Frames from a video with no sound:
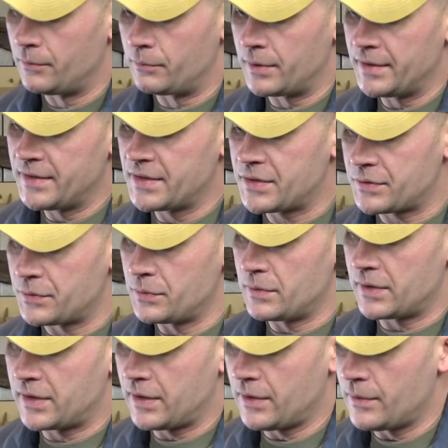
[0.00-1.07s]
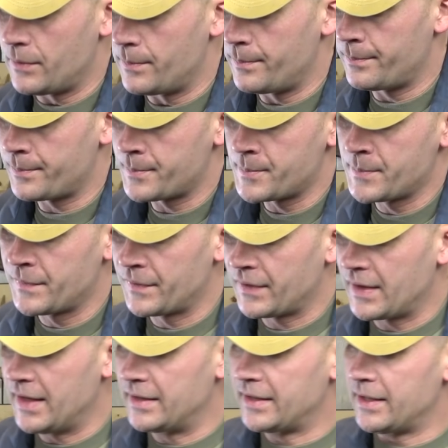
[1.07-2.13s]
run this through the comb,
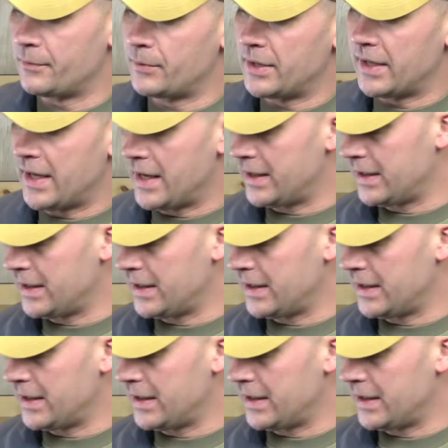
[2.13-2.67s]
and get rid of